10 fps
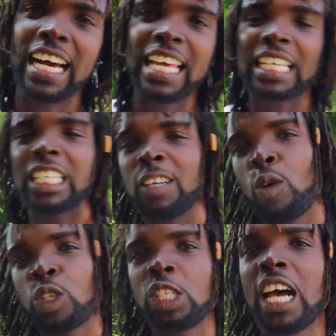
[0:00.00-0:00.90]
I asked the
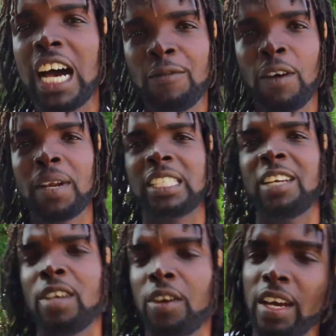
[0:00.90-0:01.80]
bush lad from the
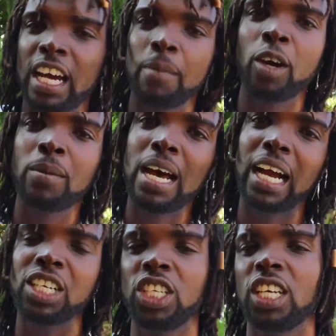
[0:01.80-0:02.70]
St. Mary yard to pick up
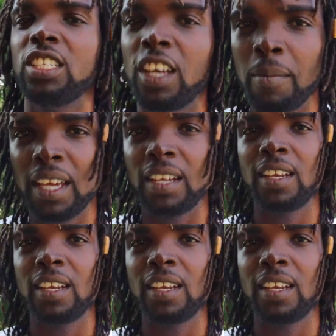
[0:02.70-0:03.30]
darker shades, so you mean?